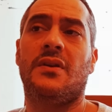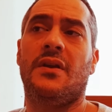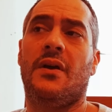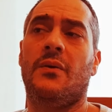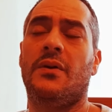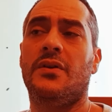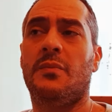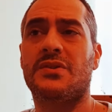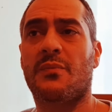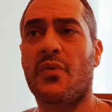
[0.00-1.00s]
You'd
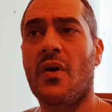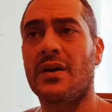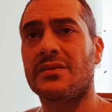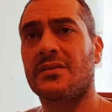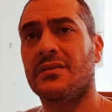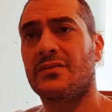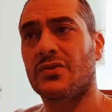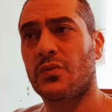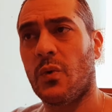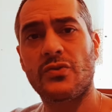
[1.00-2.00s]
be surprised.
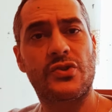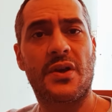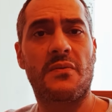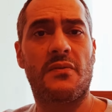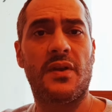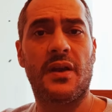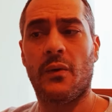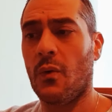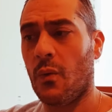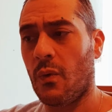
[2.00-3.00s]
Just one share of a video
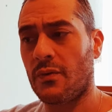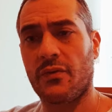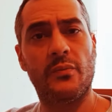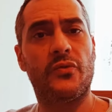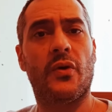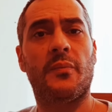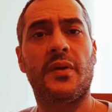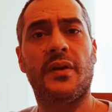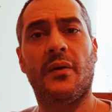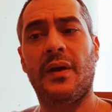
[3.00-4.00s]
or one thumbs up,
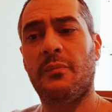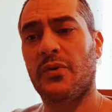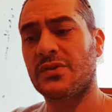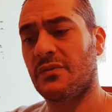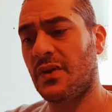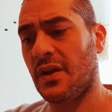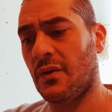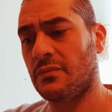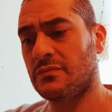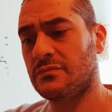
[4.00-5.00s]
it puts the
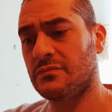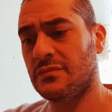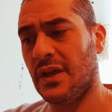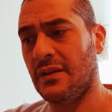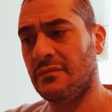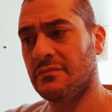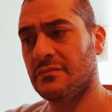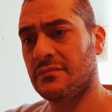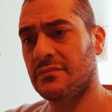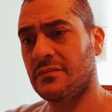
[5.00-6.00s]
video in
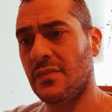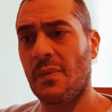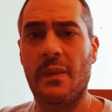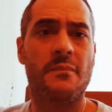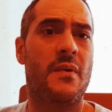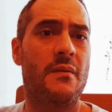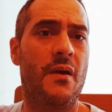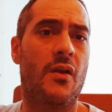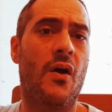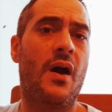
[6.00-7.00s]

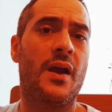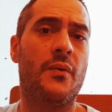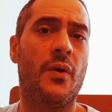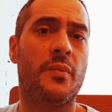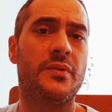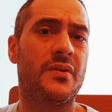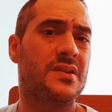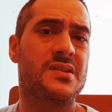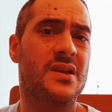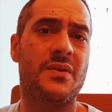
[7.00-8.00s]
a lot higher up. Not
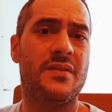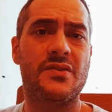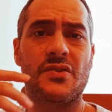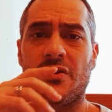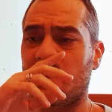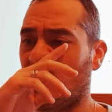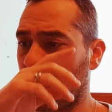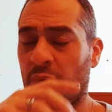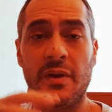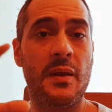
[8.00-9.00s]
necessarily in the search
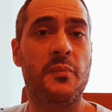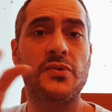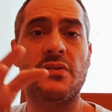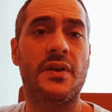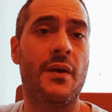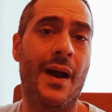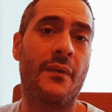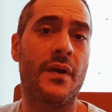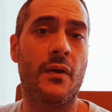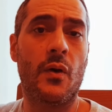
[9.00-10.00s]
results, but it puts the video
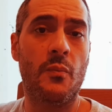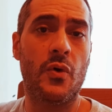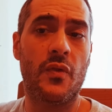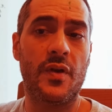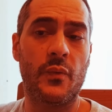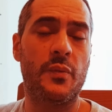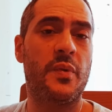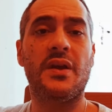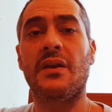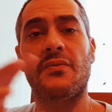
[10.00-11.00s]
out there a lot more than it would
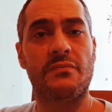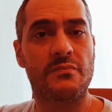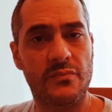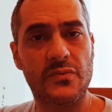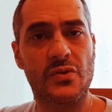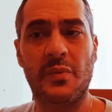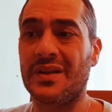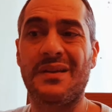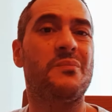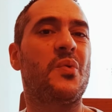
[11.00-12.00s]
be if somebody
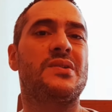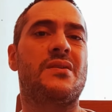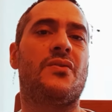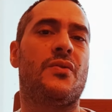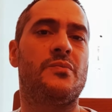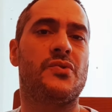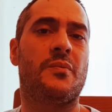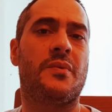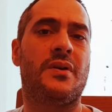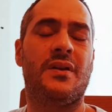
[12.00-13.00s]
didn't press a thumbs
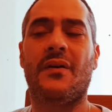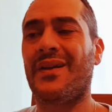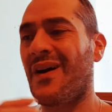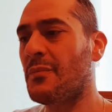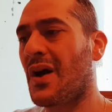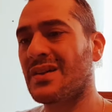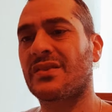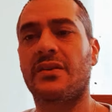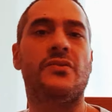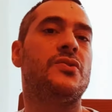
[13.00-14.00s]
up. Now I'm not
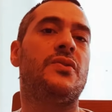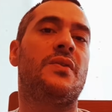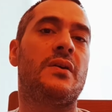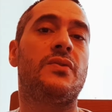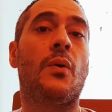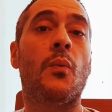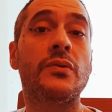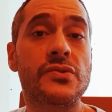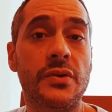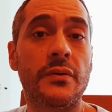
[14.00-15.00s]
asking you to do that if you don't
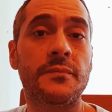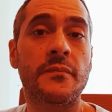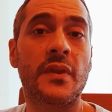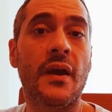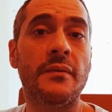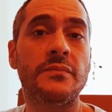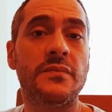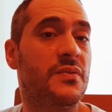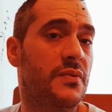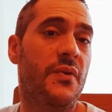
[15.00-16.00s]
want to. Yeah,
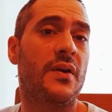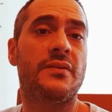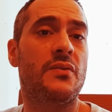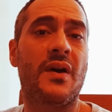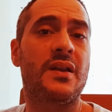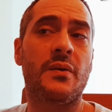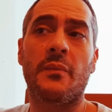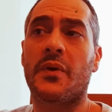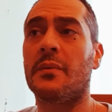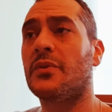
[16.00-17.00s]
if you find no value
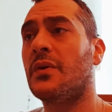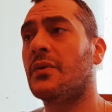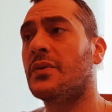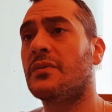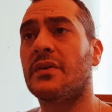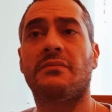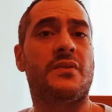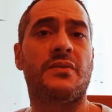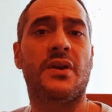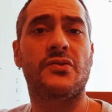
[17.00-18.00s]
in what I'm doing, or you think
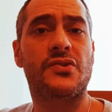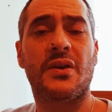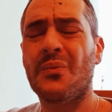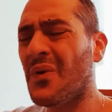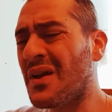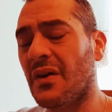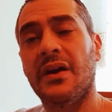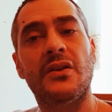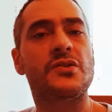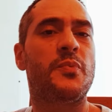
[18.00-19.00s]
the video is shit, whatever,
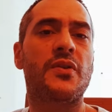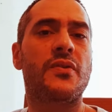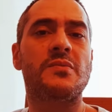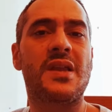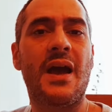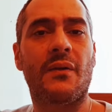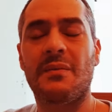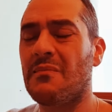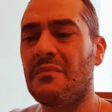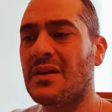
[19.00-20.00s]
just put a thumbs down.
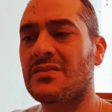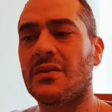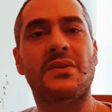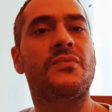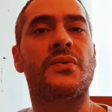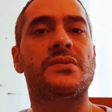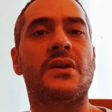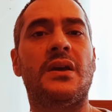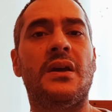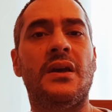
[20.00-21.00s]
It makes no difference.
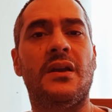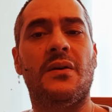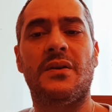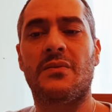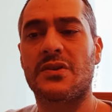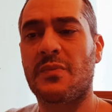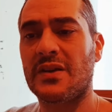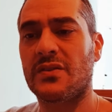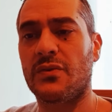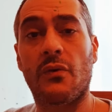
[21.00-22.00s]
In the
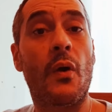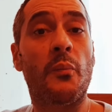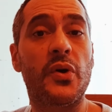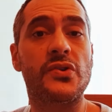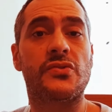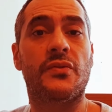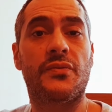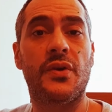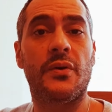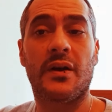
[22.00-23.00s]
respect of your own personal
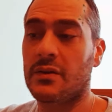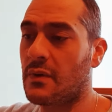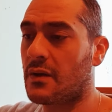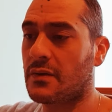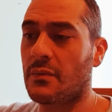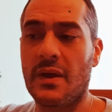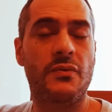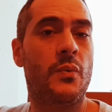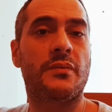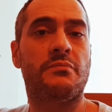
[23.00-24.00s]
view. I don't ever
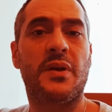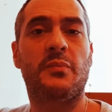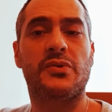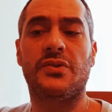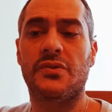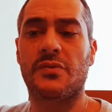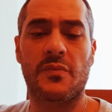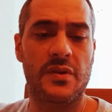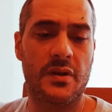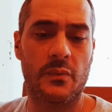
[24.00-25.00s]
want people to do
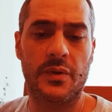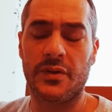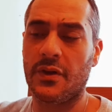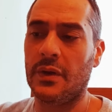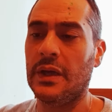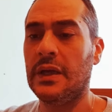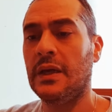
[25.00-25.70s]
something they don't want to do.